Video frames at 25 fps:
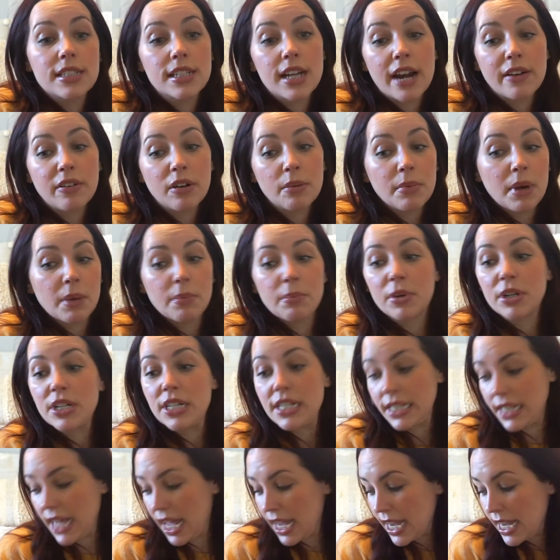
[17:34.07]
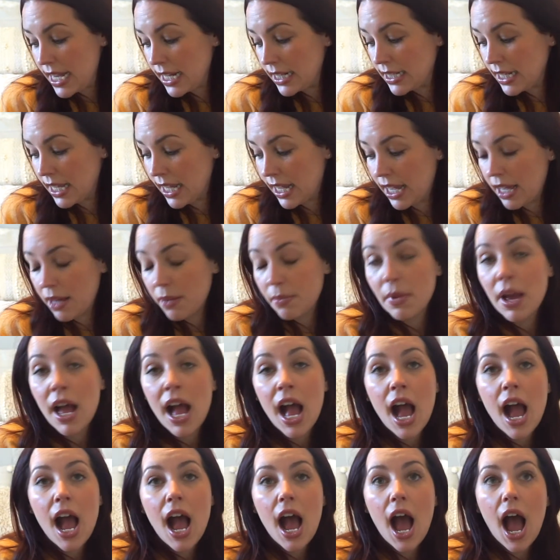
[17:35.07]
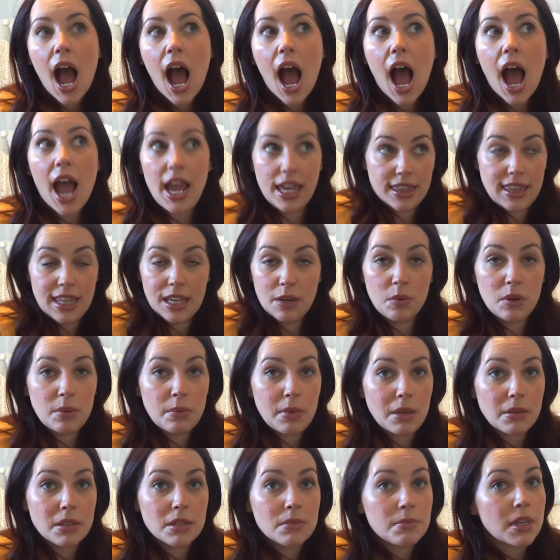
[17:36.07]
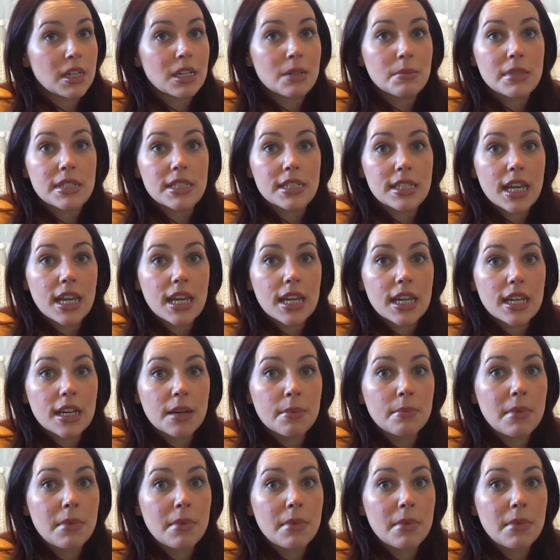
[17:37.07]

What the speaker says: And I remember saying to him, I think we maybe made a mistake.